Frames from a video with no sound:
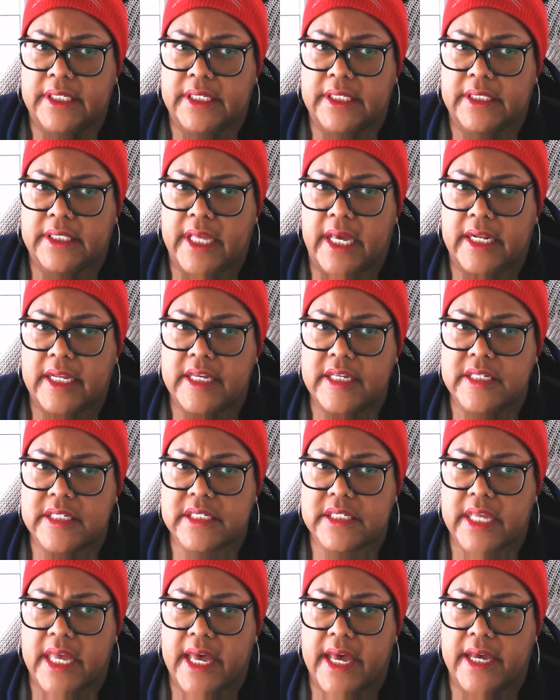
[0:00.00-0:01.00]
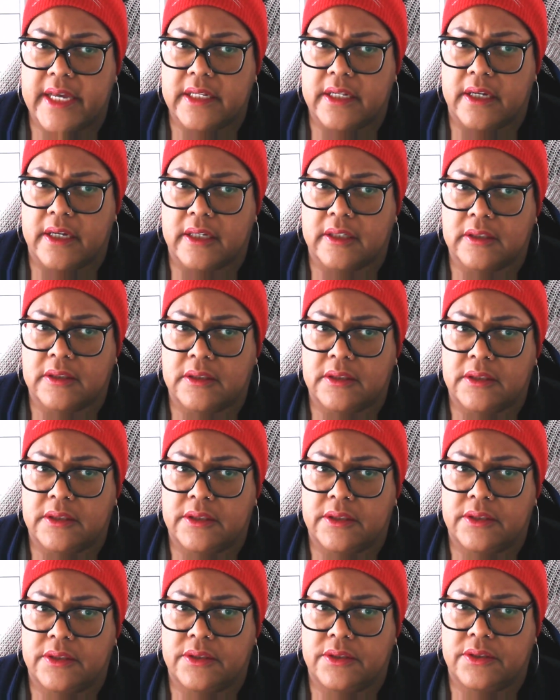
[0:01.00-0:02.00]
that he signed a
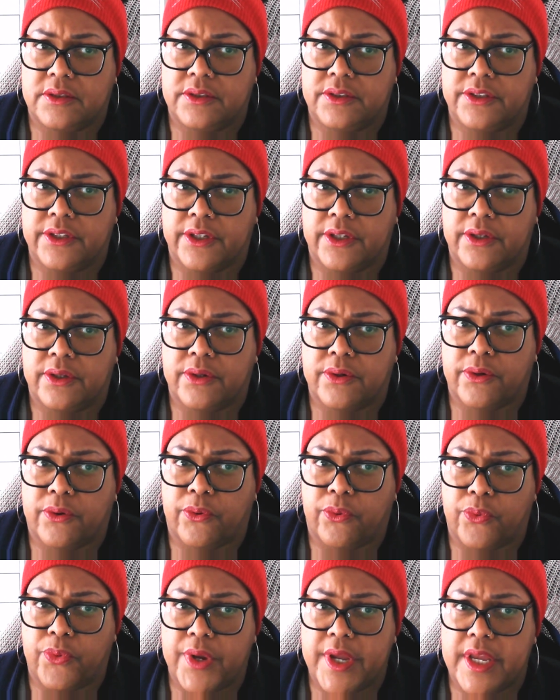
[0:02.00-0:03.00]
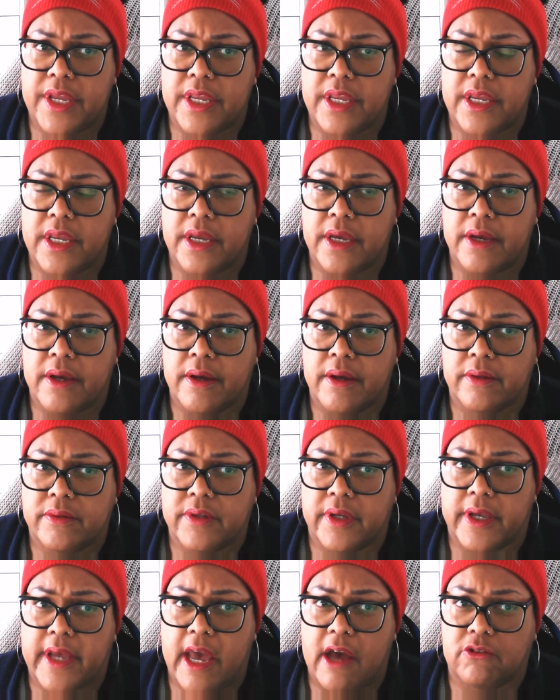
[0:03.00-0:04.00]
decree
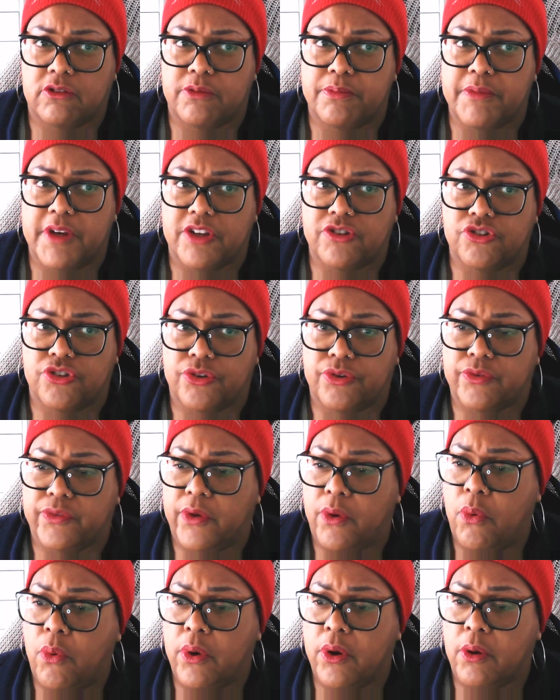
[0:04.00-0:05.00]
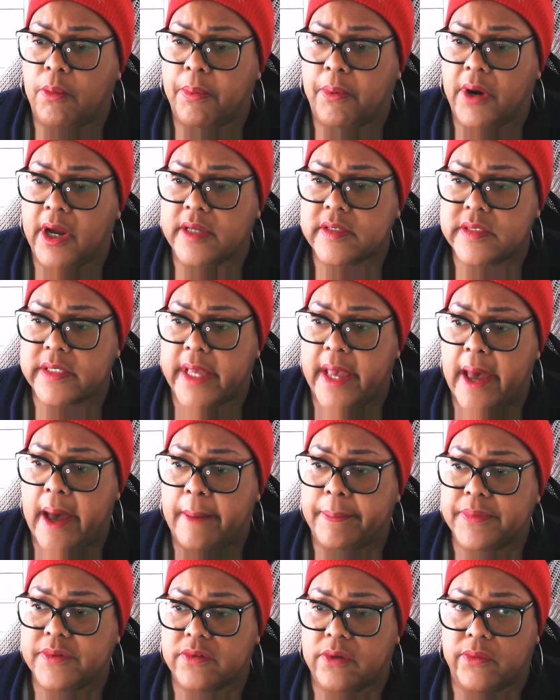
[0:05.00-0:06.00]
to countermeasure the oil price
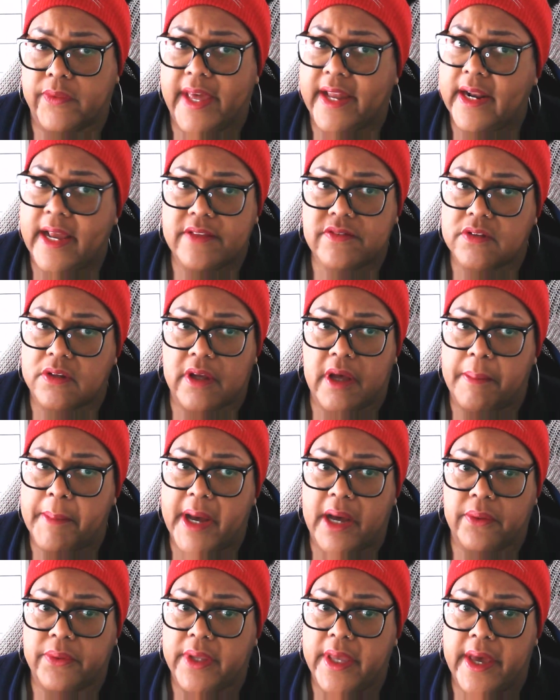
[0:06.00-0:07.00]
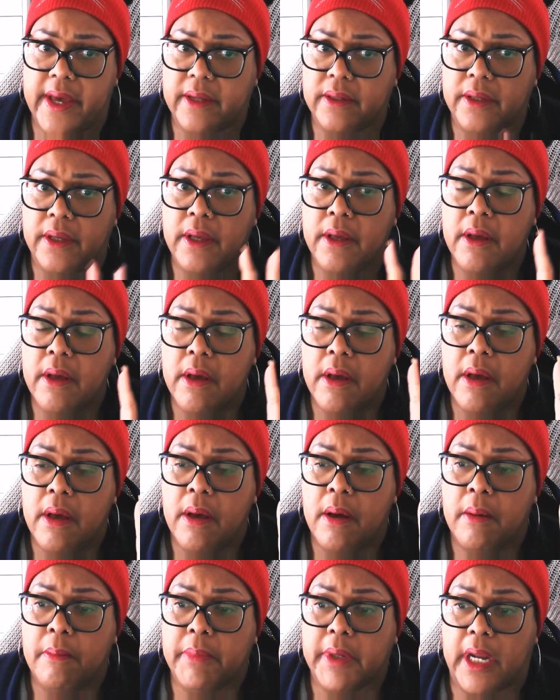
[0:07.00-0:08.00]
cap. So that hasn't come out yet,
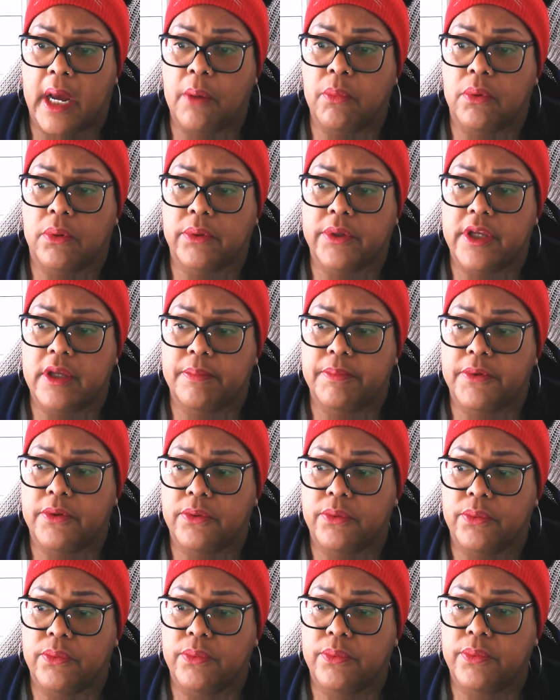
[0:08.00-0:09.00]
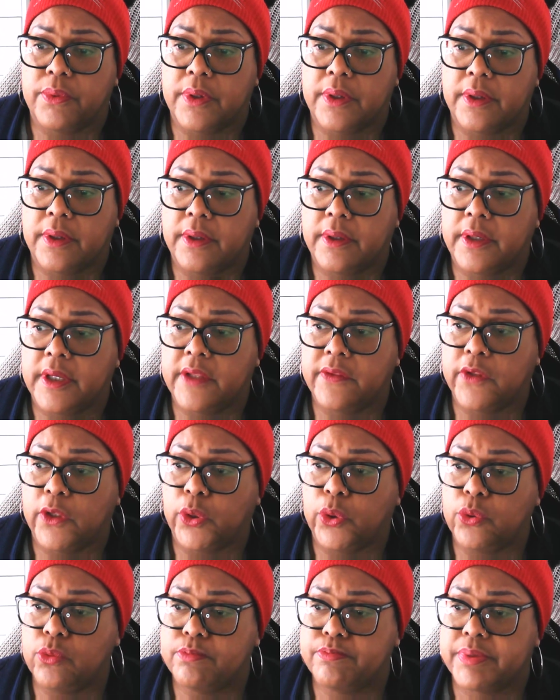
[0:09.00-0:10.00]
but I will keep you in the
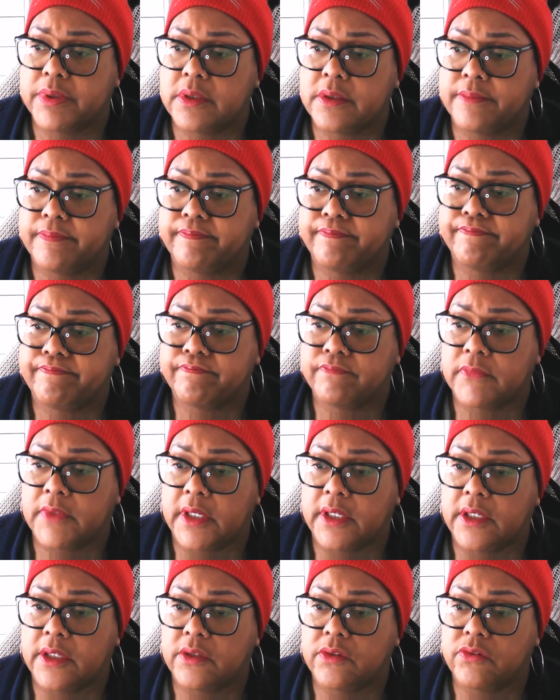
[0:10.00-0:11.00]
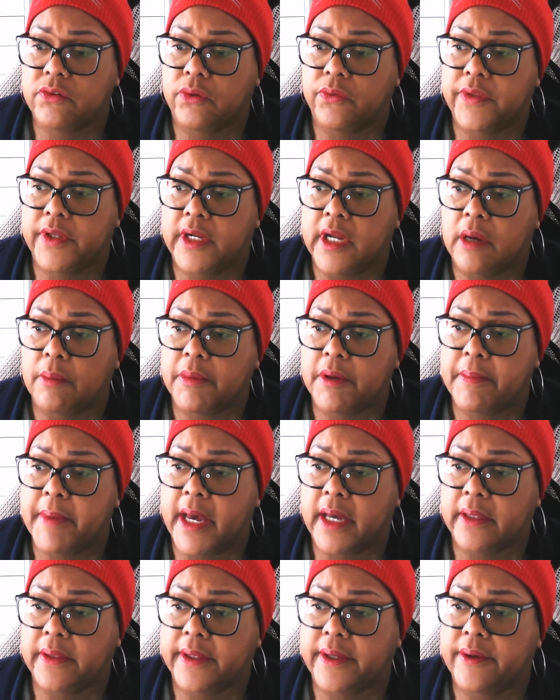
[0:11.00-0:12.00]
loop. And until then, I'll be
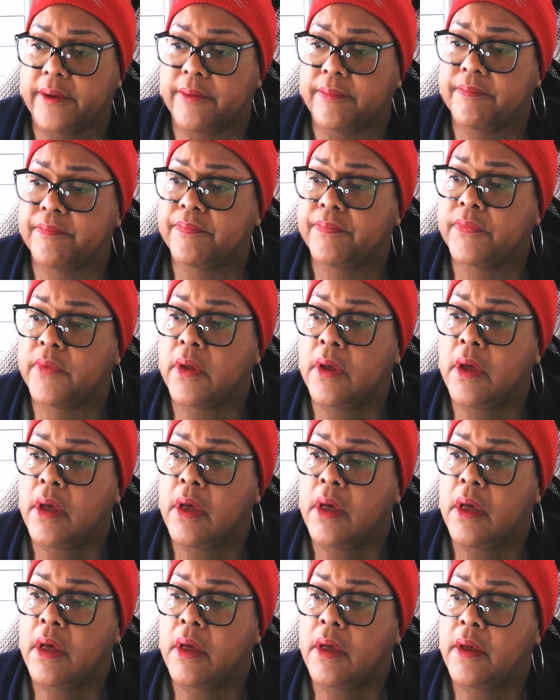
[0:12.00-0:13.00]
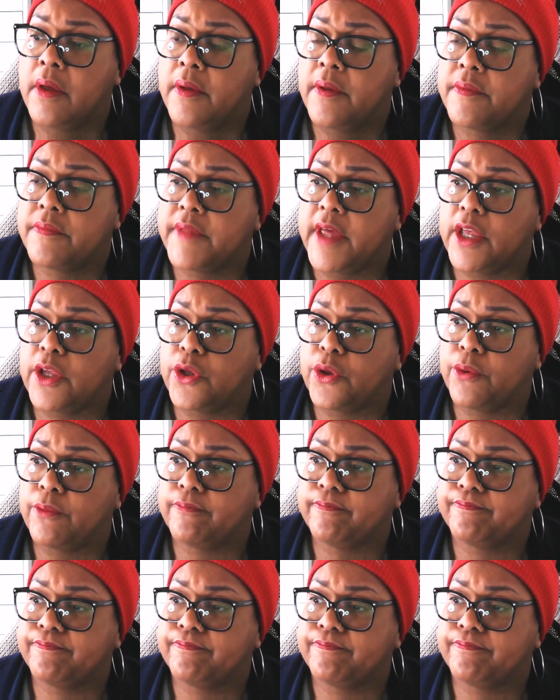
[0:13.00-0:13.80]
back later. Thank you.